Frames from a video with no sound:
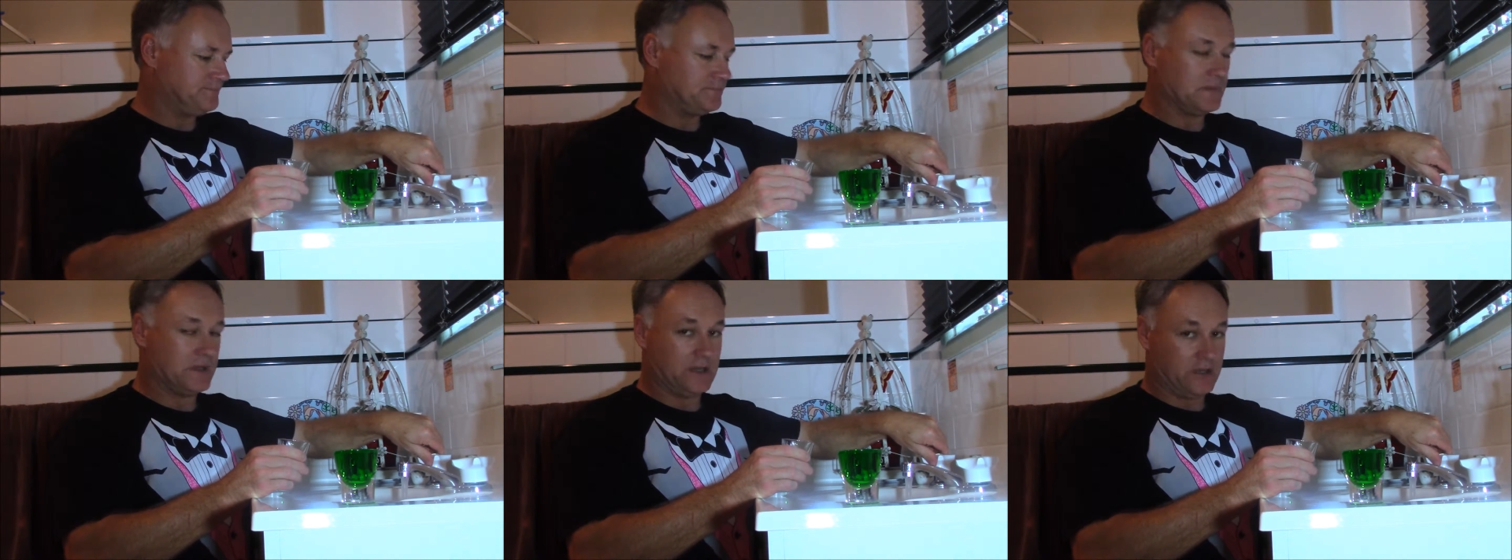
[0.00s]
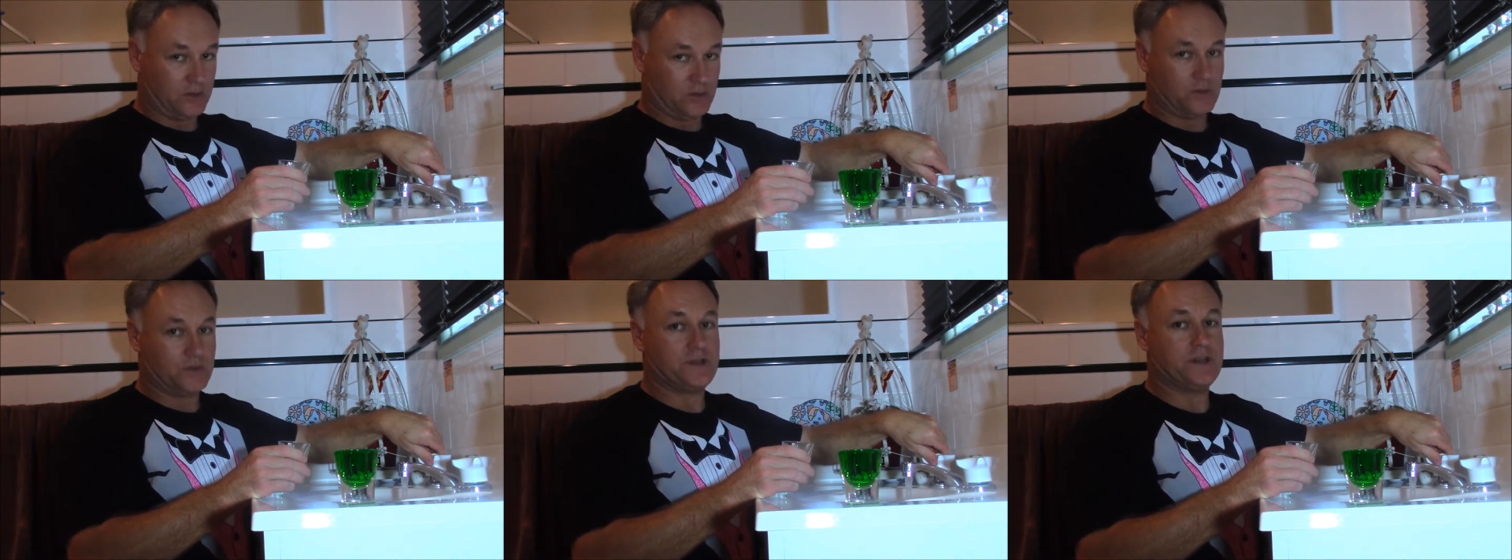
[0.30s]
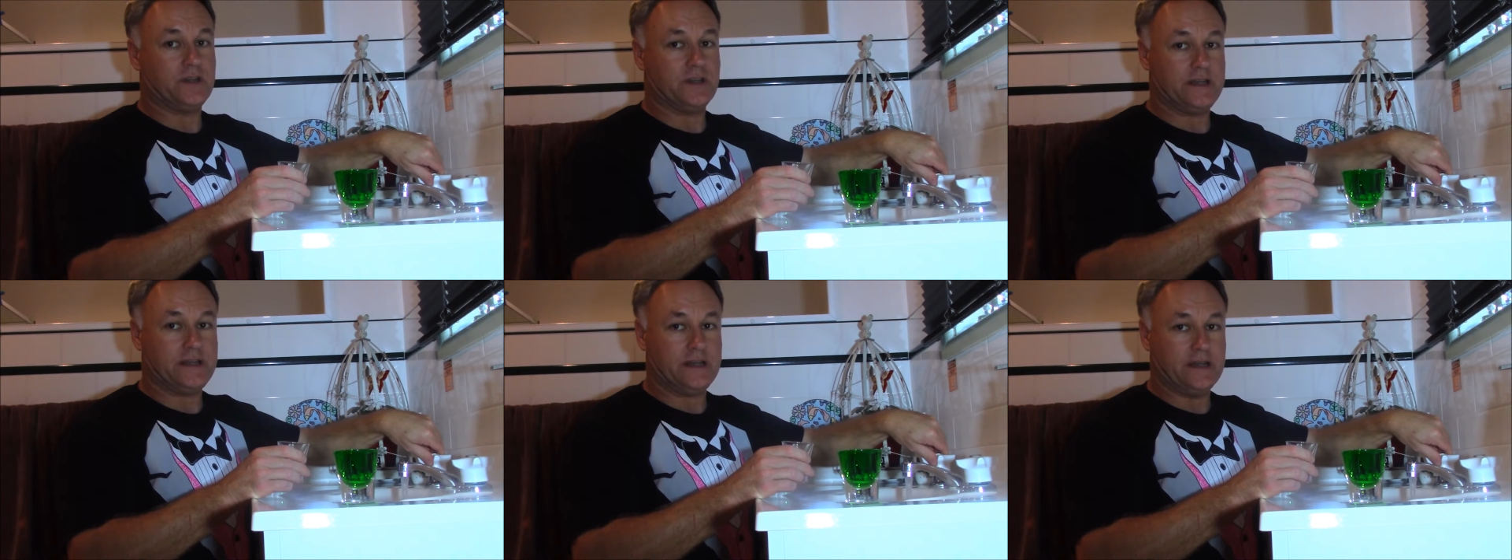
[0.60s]
and of course
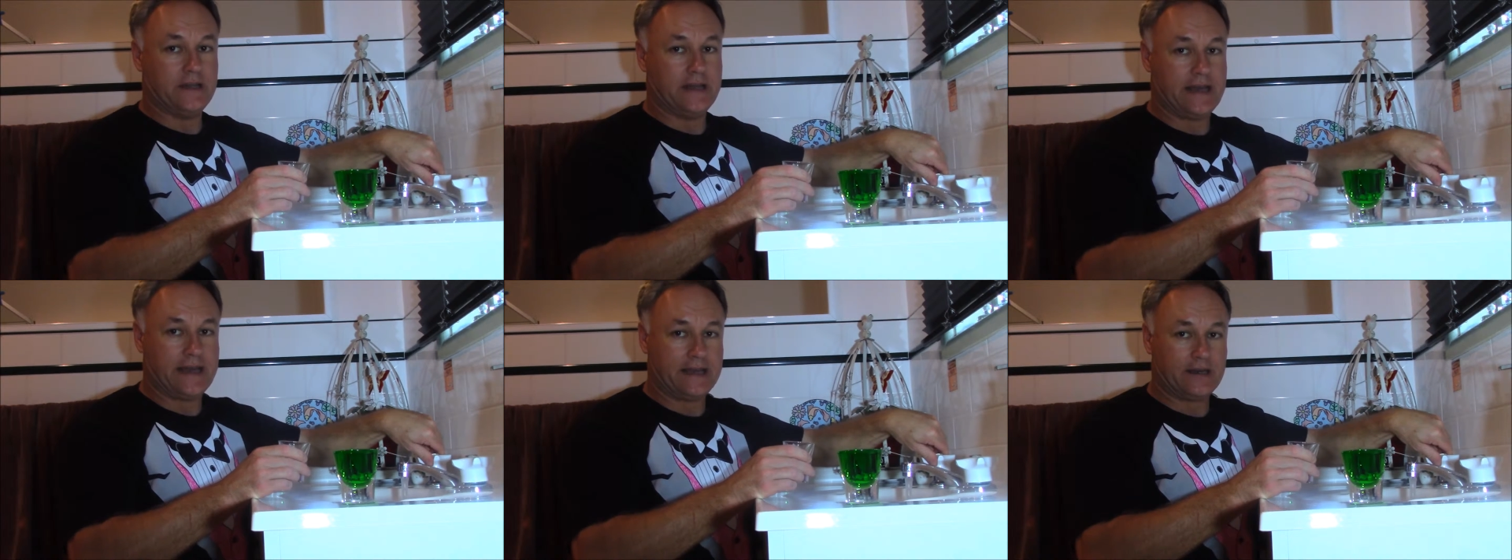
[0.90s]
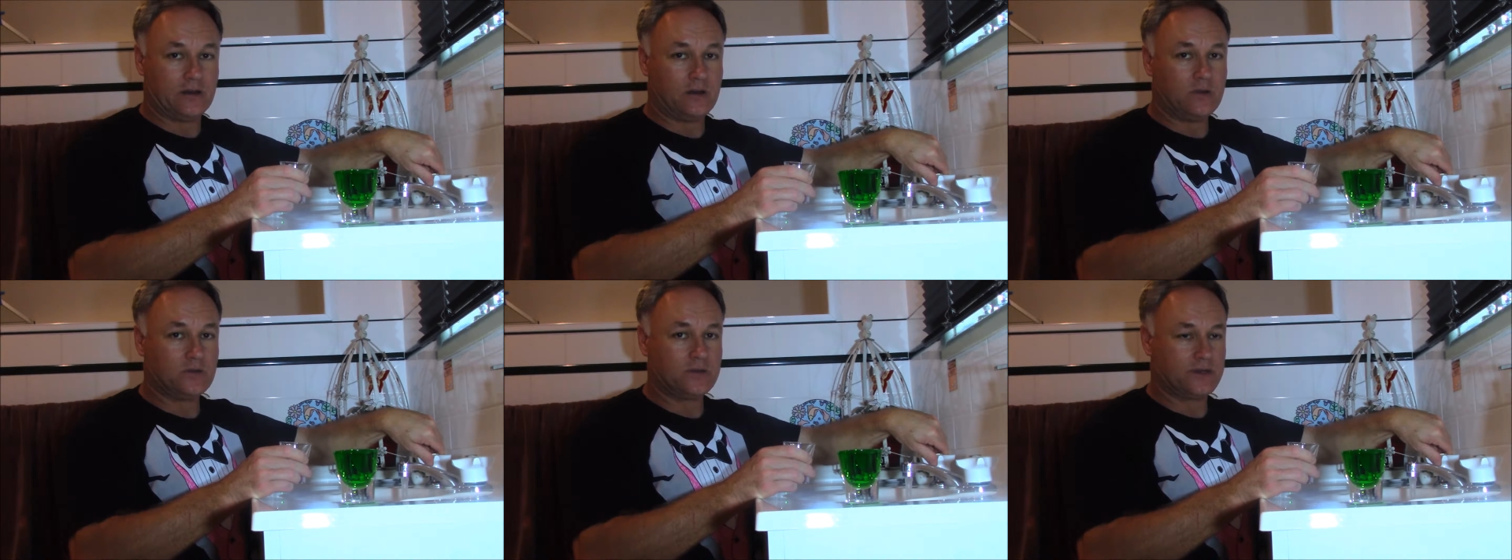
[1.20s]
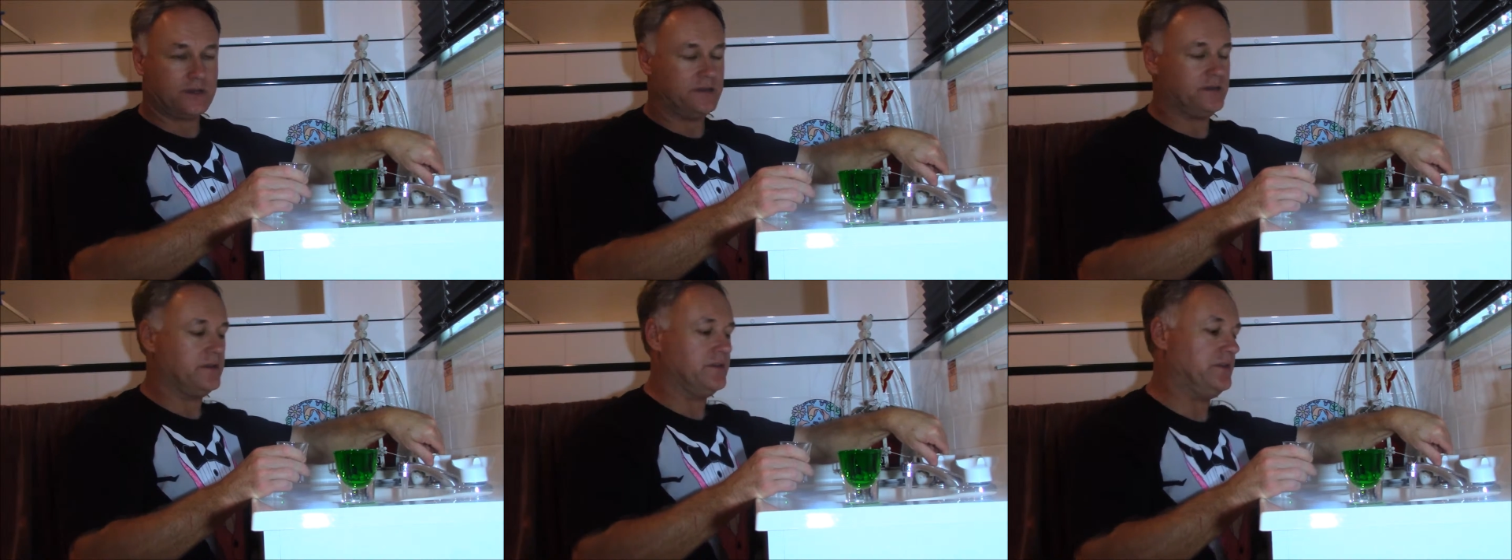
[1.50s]
you need an adult,
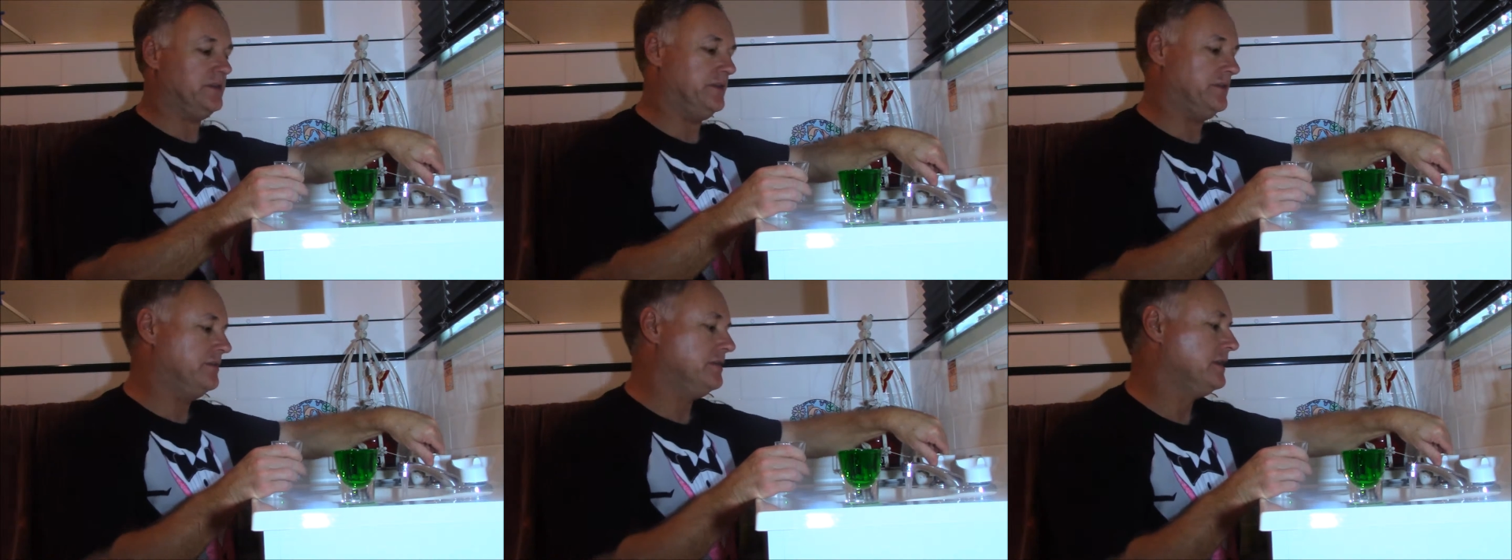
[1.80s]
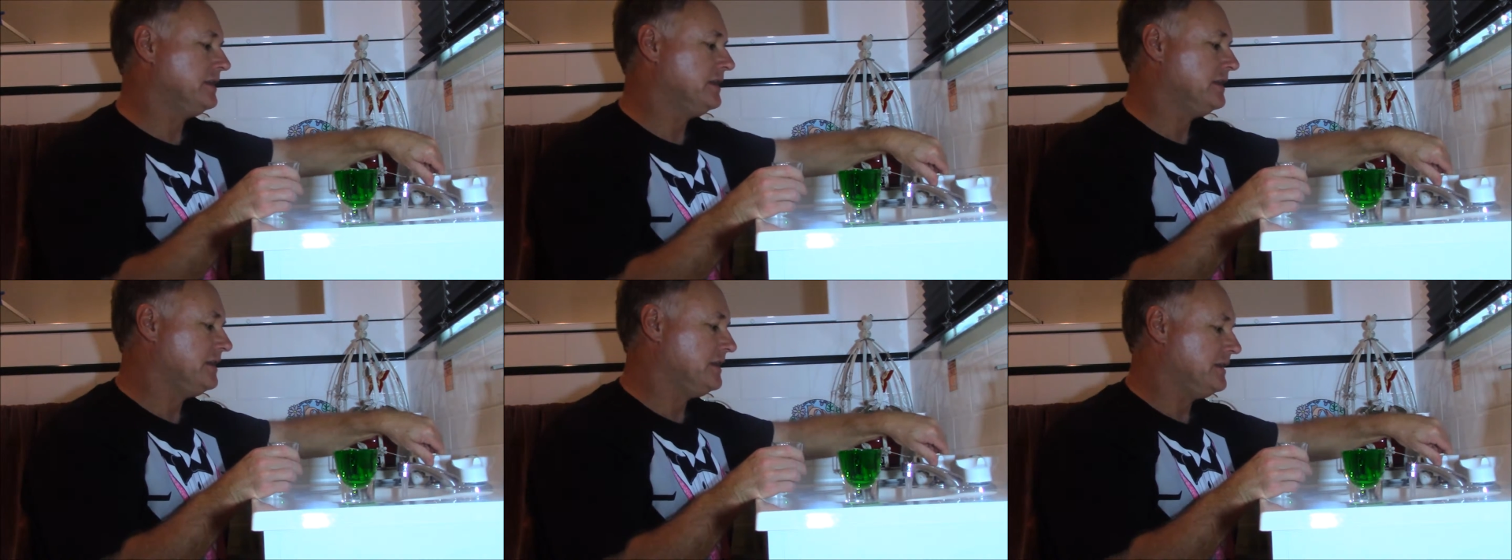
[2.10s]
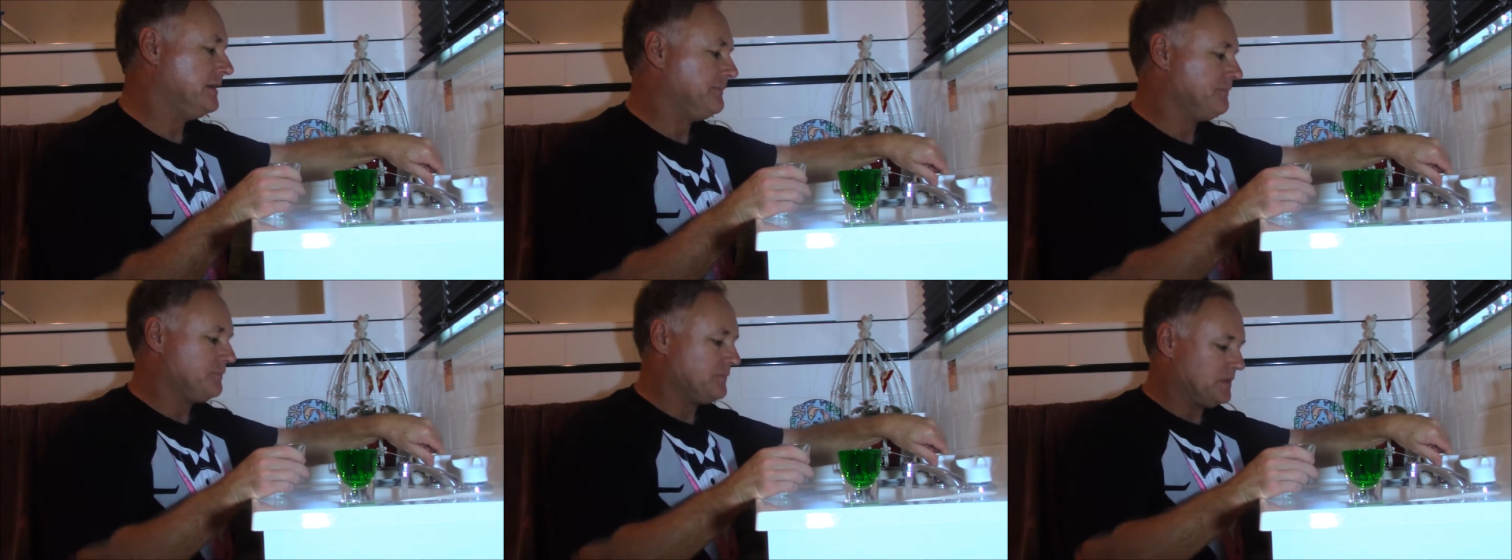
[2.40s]
don't you?
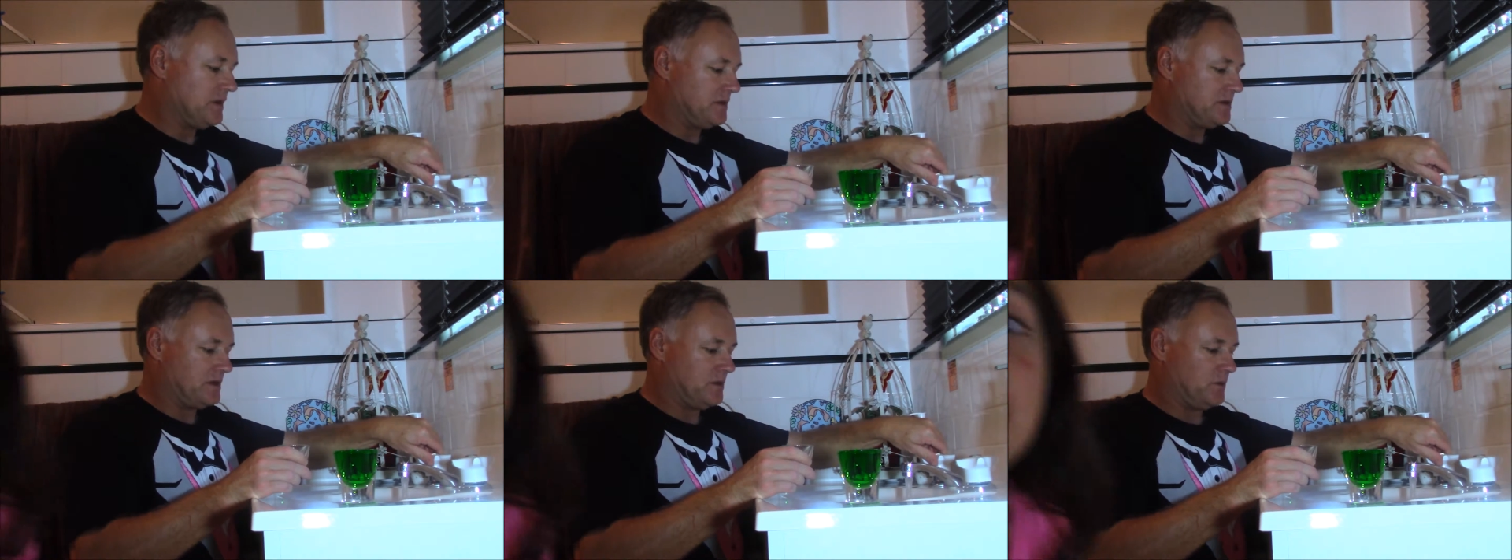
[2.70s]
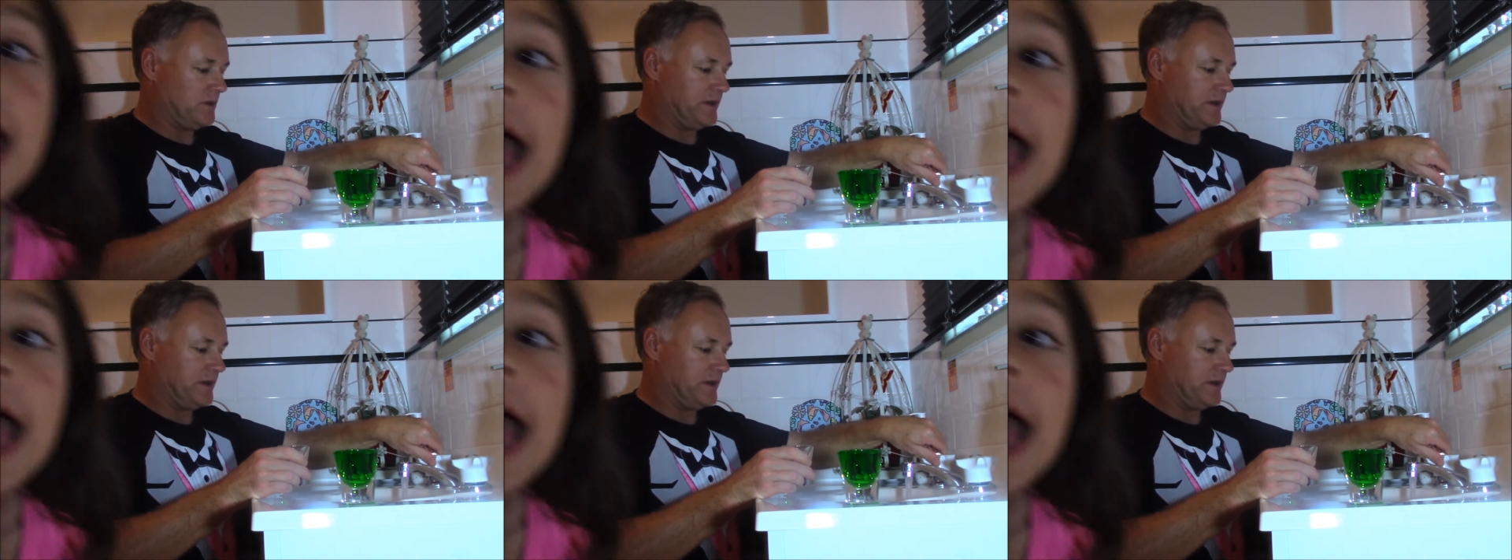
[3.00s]
Don't